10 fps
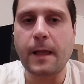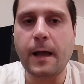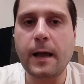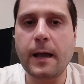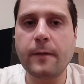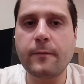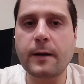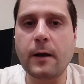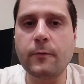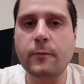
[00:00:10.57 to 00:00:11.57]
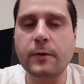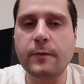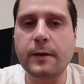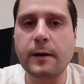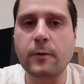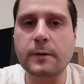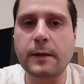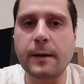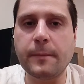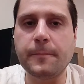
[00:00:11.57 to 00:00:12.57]
I have a cow for a very long
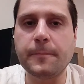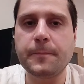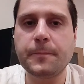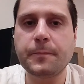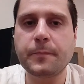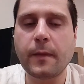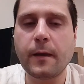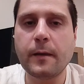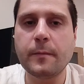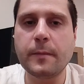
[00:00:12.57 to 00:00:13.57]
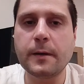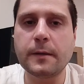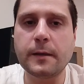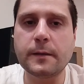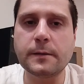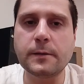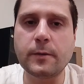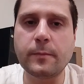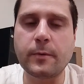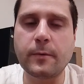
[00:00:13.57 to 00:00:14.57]
time, but that is not
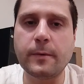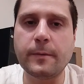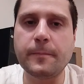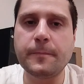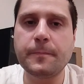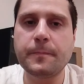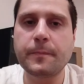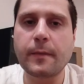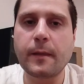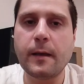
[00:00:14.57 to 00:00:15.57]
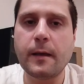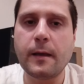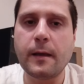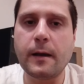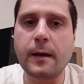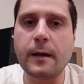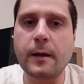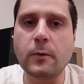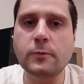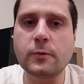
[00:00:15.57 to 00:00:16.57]
the problem. I
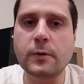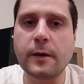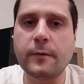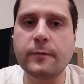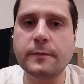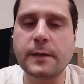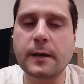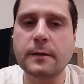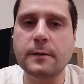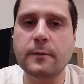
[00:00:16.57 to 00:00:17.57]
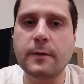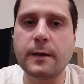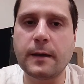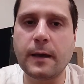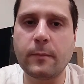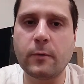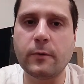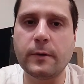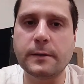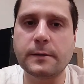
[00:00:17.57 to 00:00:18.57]
also have second degree
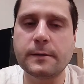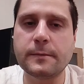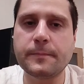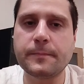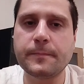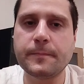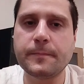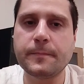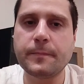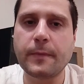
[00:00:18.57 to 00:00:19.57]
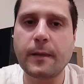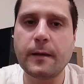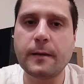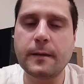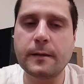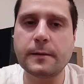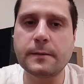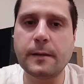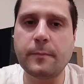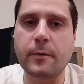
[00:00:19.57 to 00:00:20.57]
hemorrhoids. That is
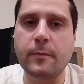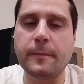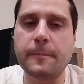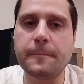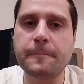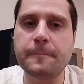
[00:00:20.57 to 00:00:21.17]
the problem.